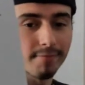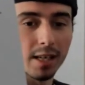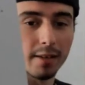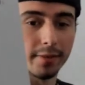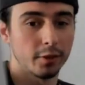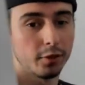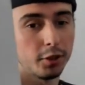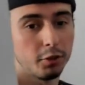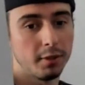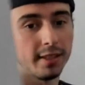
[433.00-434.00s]
I feel
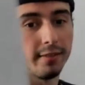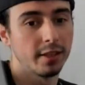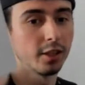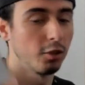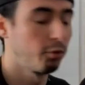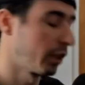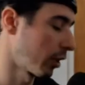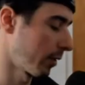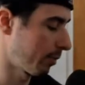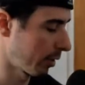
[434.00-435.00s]
you even though we
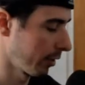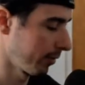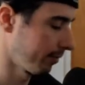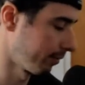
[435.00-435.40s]
are apart.